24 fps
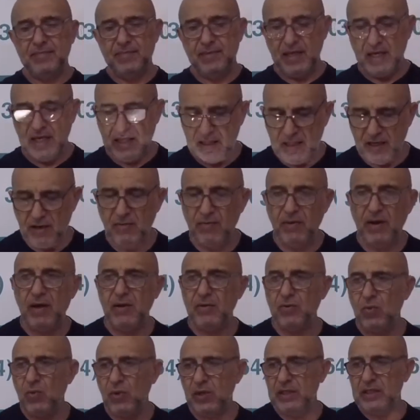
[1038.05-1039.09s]
and the
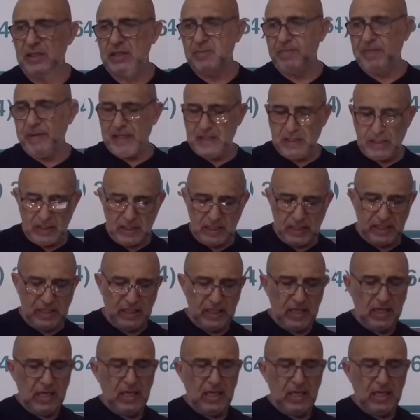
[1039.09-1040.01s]
round one especially